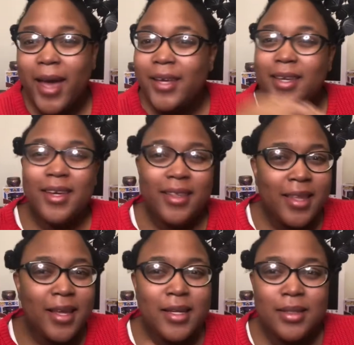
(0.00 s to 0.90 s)
get
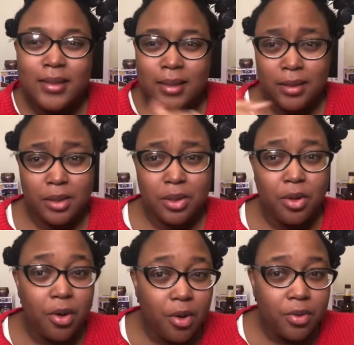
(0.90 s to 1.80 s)
that he's in this
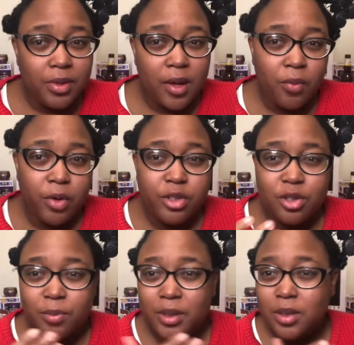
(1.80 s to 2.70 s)
cult that
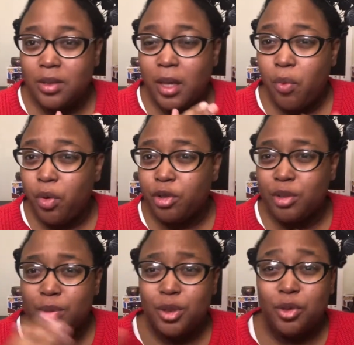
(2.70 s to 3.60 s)

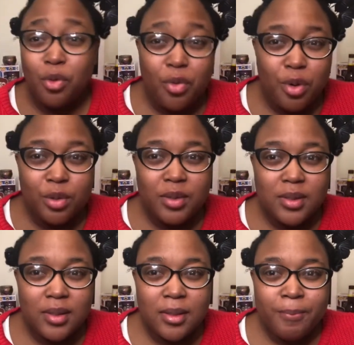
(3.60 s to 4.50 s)
worships
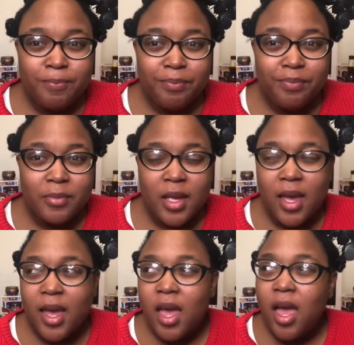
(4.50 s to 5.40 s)
tools,
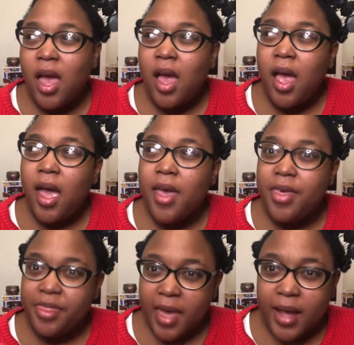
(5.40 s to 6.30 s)

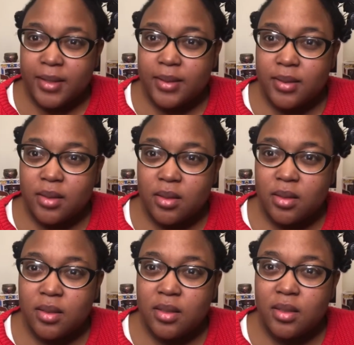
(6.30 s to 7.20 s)
and that's
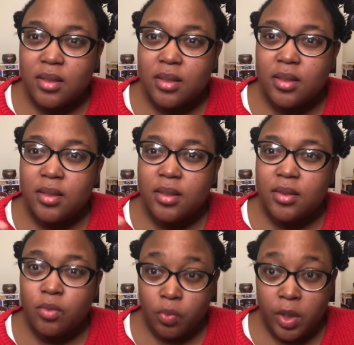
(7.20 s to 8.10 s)

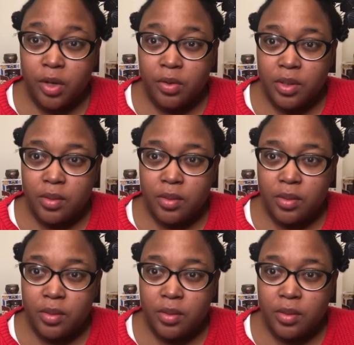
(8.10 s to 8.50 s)
weird,